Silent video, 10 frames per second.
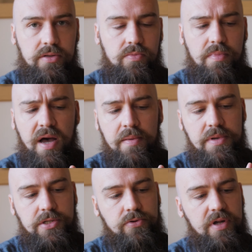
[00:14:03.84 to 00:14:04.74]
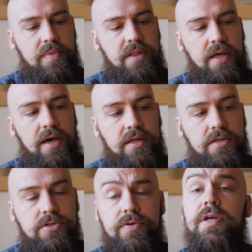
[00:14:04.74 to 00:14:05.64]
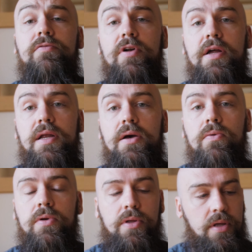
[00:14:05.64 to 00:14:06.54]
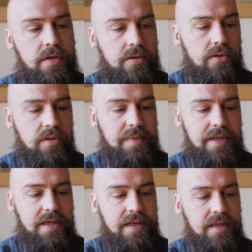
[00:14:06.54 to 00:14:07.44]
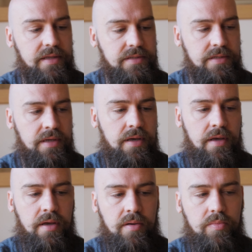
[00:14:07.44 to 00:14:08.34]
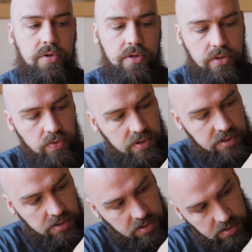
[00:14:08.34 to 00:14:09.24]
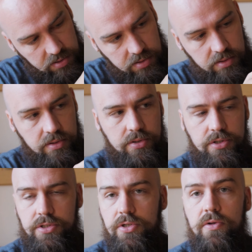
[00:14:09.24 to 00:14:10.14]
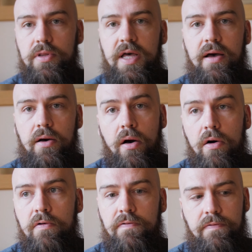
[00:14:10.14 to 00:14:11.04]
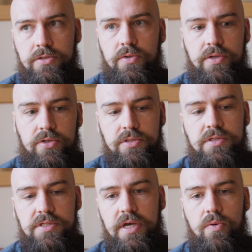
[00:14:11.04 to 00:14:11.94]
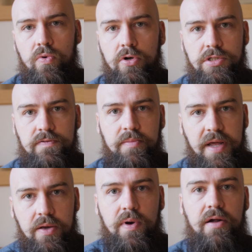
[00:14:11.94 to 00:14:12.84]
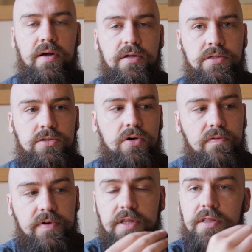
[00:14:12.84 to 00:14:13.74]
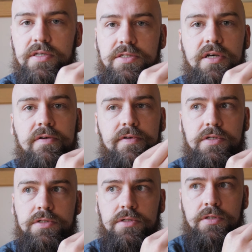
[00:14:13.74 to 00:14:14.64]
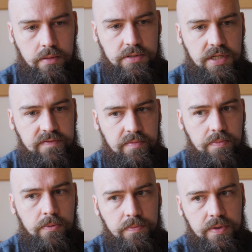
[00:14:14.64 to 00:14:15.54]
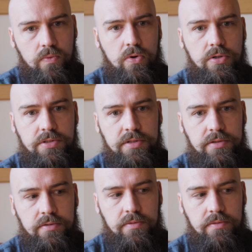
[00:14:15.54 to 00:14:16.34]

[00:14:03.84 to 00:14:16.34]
You might be screaming that at the screen right now, calling me an idiot, but you can shut that off so it doesn't take water from anywhere else other than the surface. Instead of it pumping water